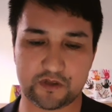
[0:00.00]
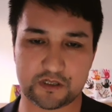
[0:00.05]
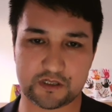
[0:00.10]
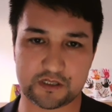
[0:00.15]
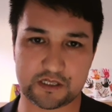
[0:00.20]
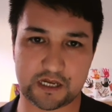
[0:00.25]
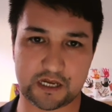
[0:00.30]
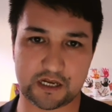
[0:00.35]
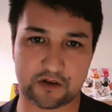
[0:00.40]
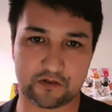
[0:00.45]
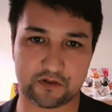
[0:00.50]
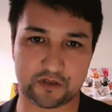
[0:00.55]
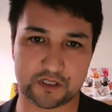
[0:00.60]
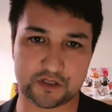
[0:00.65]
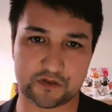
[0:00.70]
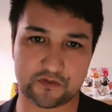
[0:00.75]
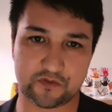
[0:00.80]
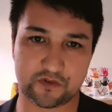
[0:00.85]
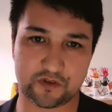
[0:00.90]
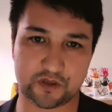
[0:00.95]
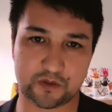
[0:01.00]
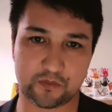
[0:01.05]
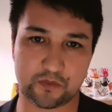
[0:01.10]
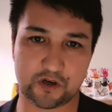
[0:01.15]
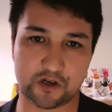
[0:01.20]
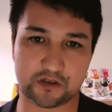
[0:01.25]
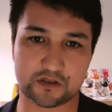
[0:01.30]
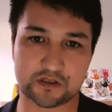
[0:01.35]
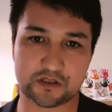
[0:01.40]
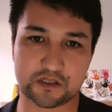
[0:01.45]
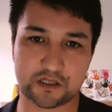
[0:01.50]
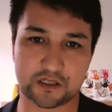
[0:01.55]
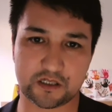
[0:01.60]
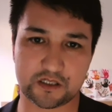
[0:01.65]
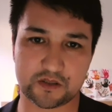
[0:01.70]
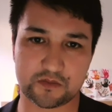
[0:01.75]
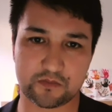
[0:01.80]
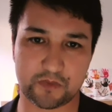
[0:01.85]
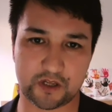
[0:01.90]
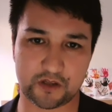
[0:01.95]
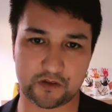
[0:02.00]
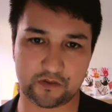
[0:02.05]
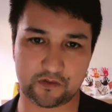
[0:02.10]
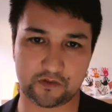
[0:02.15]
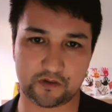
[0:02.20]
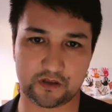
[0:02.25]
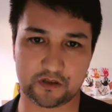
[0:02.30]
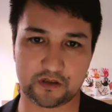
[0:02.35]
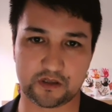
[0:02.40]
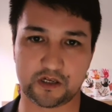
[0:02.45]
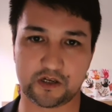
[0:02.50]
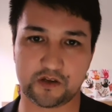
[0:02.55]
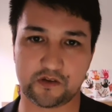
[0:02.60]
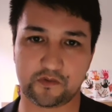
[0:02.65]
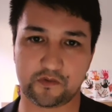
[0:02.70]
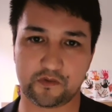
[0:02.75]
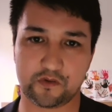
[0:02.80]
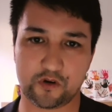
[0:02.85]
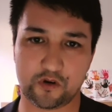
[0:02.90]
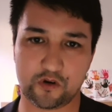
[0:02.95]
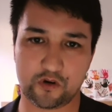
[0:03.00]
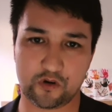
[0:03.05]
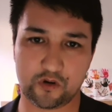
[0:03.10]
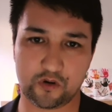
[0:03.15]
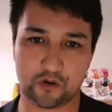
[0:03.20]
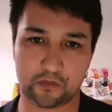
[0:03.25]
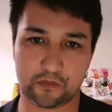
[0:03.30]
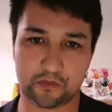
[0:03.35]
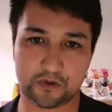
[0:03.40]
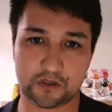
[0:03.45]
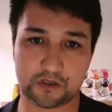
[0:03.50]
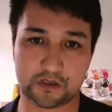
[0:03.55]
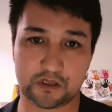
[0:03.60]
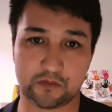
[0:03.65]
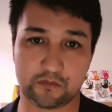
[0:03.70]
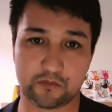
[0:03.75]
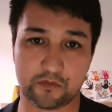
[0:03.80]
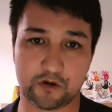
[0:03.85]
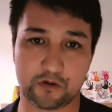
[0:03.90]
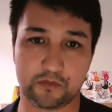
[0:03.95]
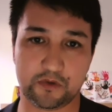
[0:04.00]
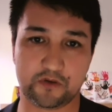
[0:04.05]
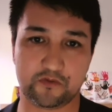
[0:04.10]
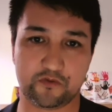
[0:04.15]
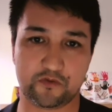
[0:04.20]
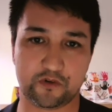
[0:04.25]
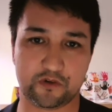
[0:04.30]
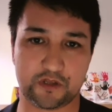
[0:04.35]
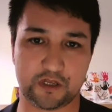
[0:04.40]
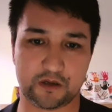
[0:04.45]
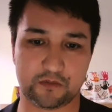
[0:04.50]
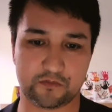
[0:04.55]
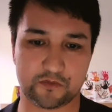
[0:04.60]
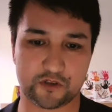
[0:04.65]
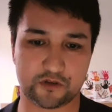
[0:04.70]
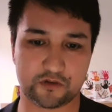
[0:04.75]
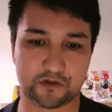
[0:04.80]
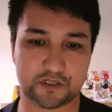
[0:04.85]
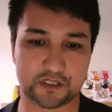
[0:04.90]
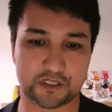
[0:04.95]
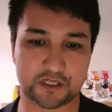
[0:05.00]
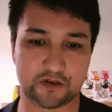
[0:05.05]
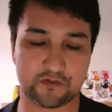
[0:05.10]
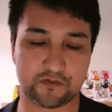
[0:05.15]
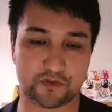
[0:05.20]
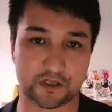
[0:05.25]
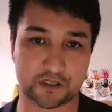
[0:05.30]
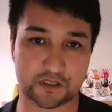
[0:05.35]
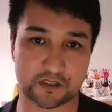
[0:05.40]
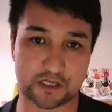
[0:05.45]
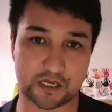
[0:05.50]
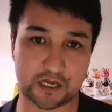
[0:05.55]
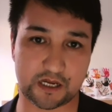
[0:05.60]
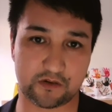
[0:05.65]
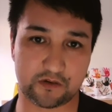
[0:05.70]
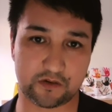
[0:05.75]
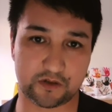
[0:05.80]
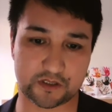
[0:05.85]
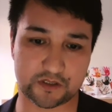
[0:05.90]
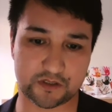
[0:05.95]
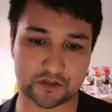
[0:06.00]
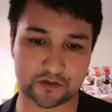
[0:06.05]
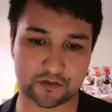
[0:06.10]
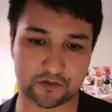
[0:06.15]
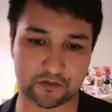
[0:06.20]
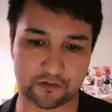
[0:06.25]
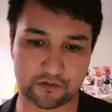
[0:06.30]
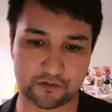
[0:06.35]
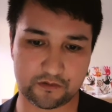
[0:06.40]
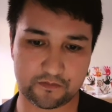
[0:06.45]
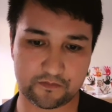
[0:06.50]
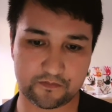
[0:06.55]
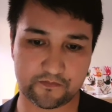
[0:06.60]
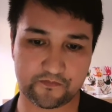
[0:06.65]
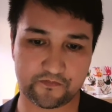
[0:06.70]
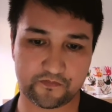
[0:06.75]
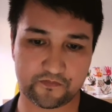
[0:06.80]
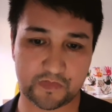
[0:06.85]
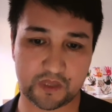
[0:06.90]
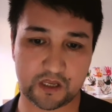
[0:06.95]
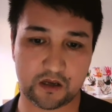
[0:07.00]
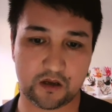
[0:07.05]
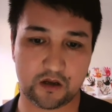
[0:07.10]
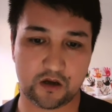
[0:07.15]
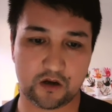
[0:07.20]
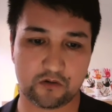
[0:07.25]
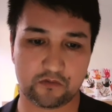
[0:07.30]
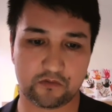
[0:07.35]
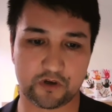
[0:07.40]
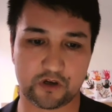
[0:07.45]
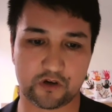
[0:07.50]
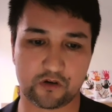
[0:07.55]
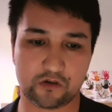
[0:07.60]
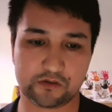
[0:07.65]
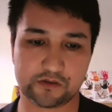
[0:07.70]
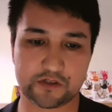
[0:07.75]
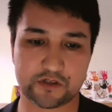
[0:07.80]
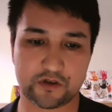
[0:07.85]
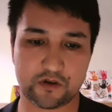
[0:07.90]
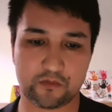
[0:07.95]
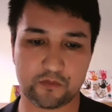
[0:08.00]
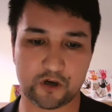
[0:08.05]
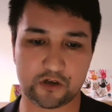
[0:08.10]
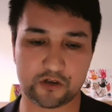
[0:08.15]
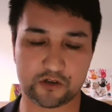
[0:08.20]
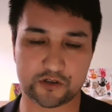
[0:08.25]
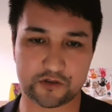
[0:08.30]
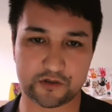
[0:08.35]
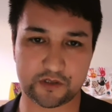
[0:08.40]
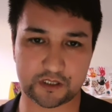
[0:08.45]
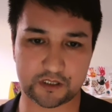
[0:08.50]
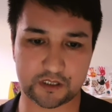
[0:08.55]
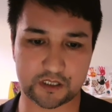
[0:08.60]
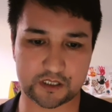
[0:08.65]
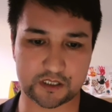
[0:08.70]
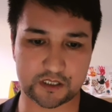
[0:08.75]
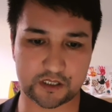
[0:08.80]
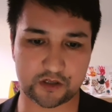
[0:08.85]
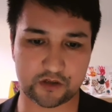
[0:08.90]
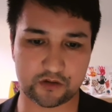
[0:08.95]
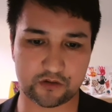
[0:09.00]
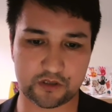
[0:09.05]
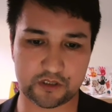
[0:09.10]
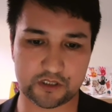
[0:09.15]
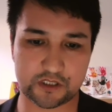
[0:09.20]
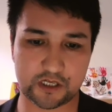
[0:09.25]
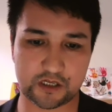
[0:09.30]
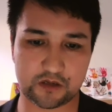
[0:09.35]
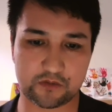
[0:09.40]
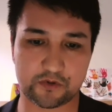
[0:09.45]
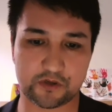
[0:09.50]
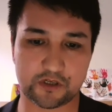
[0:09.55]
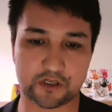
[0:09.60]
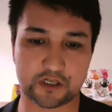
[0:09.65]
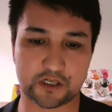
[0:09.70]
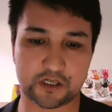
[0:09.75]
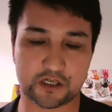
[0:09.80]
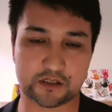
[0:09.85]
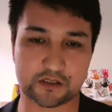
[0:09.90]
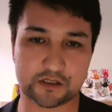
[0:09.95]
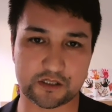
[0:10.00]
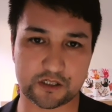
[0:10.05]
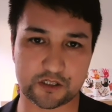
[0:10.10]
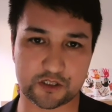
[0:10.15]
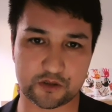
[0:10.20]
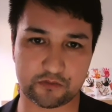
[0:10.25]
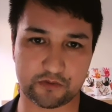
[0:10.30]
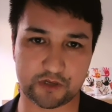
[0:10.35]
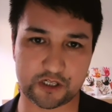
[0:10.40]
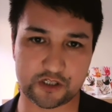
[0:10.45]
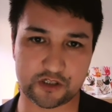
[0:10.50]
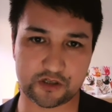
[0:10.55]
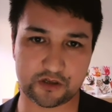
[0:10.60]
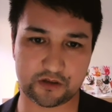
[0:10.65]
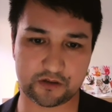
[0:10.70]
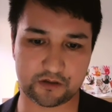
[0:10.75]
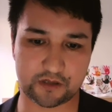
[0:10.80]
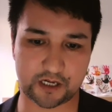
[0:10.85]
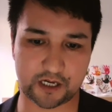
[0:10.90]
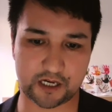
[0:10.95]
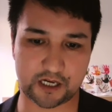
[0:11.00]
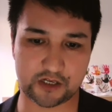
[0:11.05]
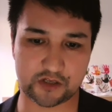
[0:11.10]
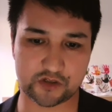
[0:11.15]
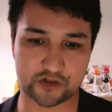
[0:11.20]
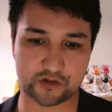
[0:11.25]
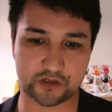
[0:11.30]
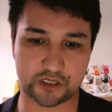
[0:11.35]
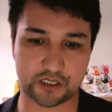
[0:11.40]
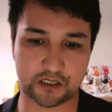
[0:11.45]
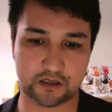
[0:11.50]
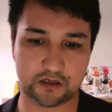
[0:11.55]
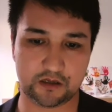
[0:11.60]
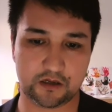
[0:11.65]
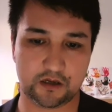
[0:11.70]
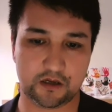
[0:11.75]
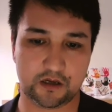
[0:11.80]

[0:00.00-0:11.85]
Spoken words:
their salaries for the past 6 months, and there is no hope at the moment for them to receive their salaries soon. We are also monitoring the security and political situation in the country